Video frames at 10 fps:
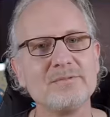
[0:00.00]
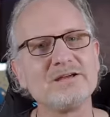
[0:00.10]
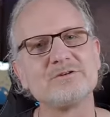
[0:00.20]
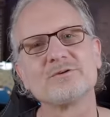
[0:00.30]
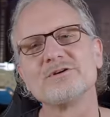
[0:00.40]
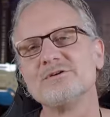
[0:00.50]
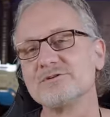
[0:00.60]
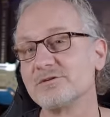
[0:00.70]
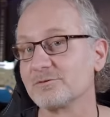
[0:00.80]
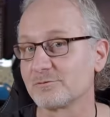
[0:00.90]
Make sure
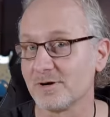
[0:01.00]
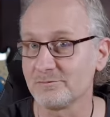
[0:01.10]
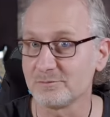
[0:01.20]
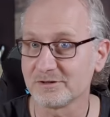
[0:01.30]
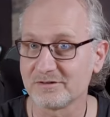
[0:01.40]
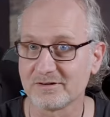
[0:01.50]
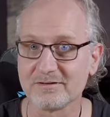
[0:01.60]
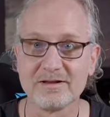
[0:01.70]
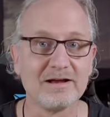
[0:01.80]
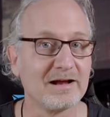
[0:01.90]
you subscribe to my
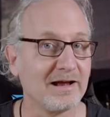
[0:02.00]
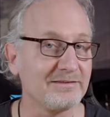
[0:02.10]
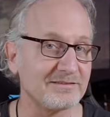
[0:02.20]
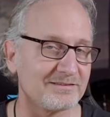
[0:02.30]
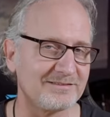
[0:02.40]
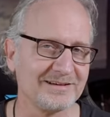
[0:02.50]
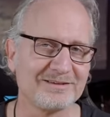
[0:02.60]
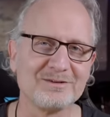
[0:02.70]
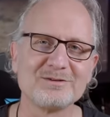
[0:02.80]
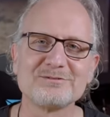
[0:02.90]
channel and
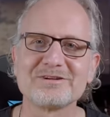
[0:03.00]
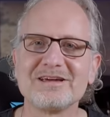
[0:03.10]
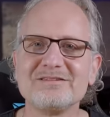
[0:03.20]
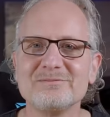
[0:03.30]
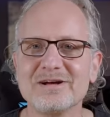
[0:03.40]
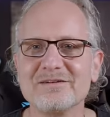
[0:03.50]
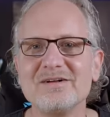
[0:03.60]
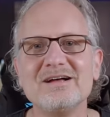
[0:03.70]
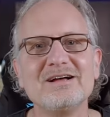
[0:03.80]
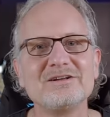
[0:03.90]
tick the notification
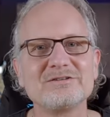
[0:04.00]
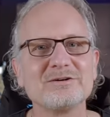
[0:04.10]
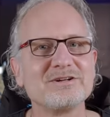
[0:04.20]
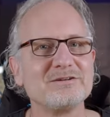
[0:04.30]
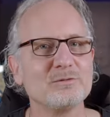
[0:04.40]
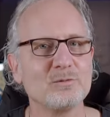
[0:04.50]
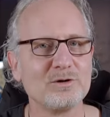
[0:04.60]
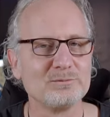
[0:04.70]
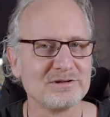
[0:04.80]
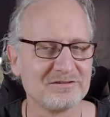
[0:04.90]
bell so that you won't